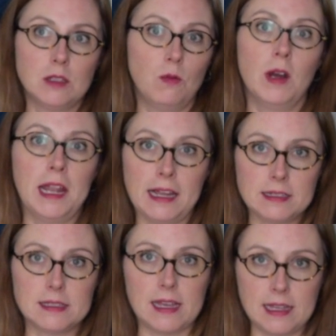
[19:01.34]
1X
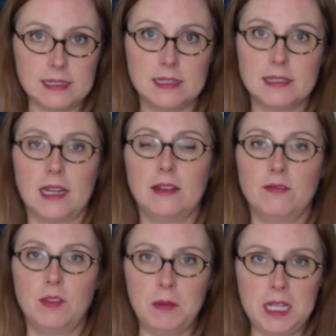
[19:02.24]
size instead
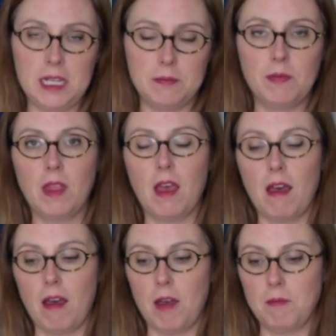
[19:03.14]
of the medium
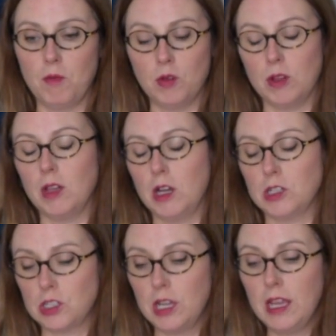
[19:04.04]
or the
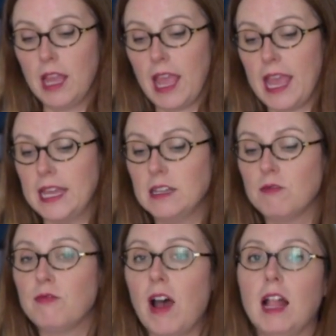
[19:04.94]
large, and
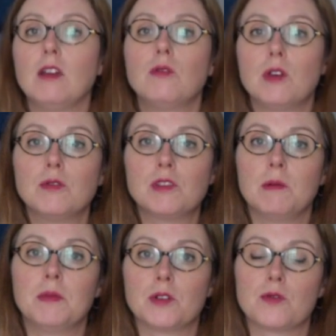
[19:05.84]
follow those
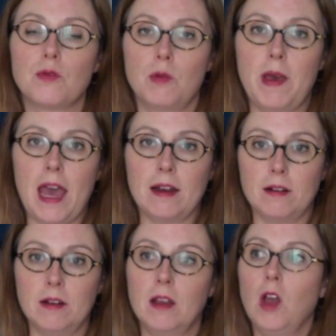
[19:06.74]
numbers through the
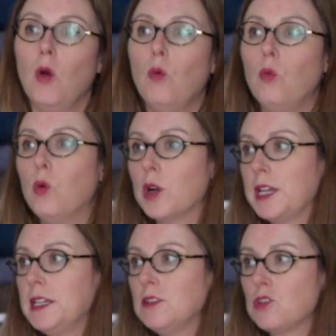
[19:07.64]
pattern,
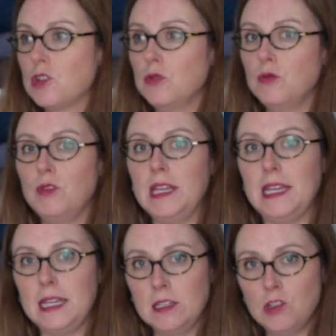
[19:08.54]
working to the
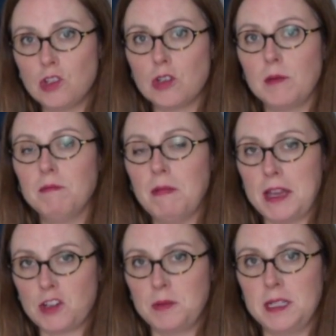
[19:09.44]
inch
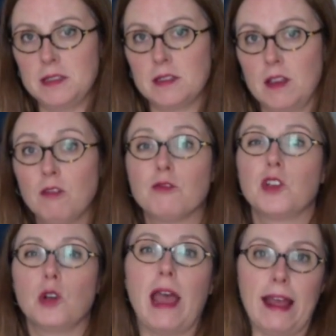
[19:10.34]
measurements for
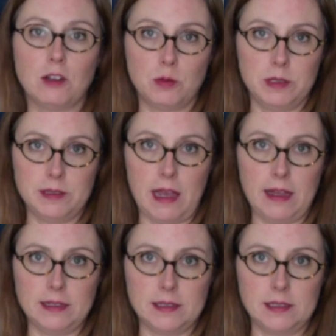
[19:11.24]
your actual
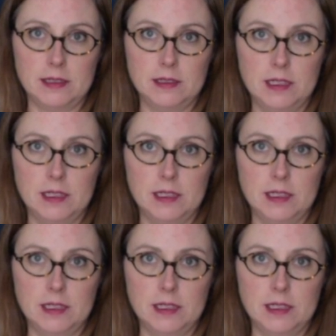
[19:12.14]
size.